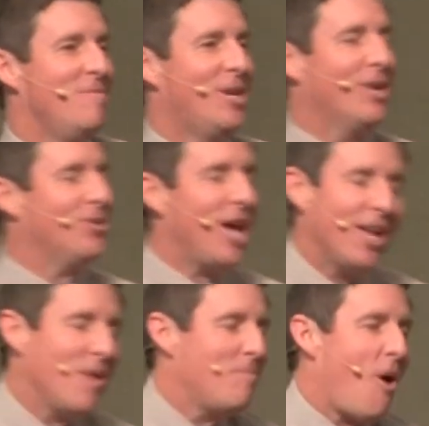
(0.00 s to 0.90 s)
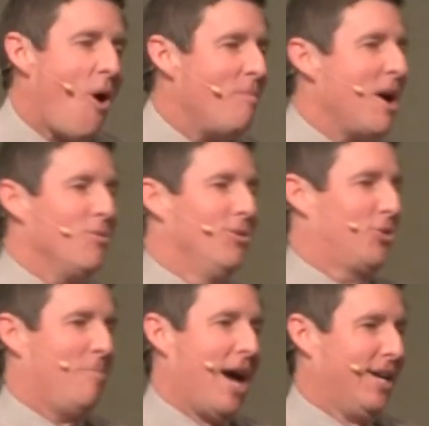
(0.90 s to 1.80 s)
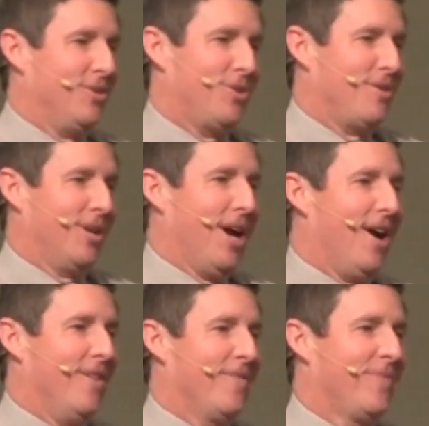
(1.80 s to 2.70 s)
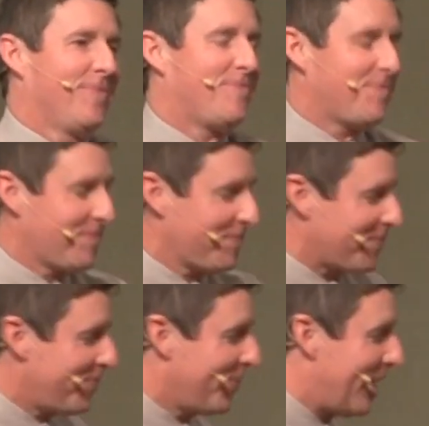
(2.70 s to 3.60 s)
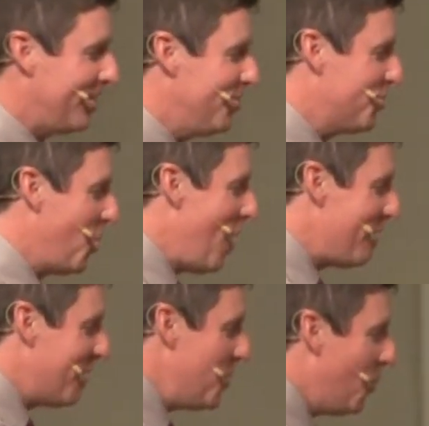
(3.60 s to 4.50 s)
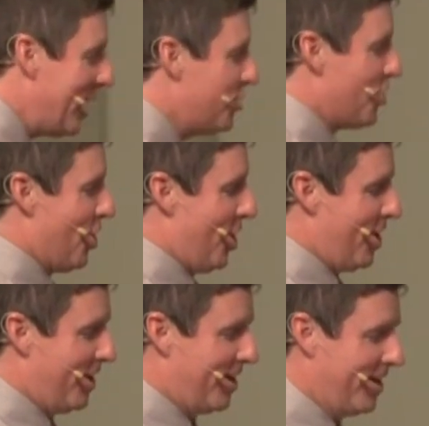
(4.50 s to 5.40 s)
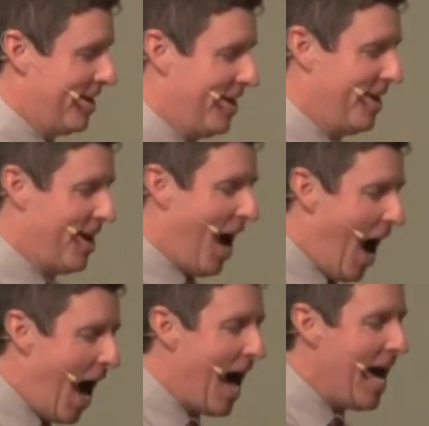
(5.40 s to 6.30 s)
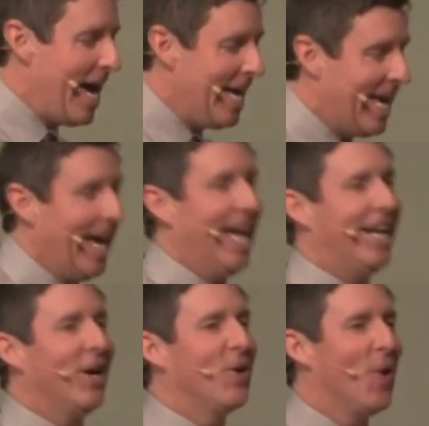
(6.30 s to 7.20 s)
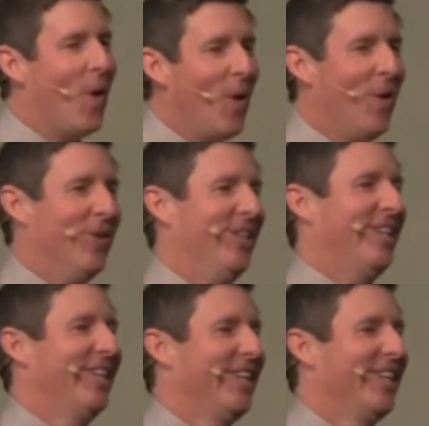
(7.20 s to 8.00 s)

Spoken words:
Because all my roots are back in Southern Cal. So every winter, I get cold.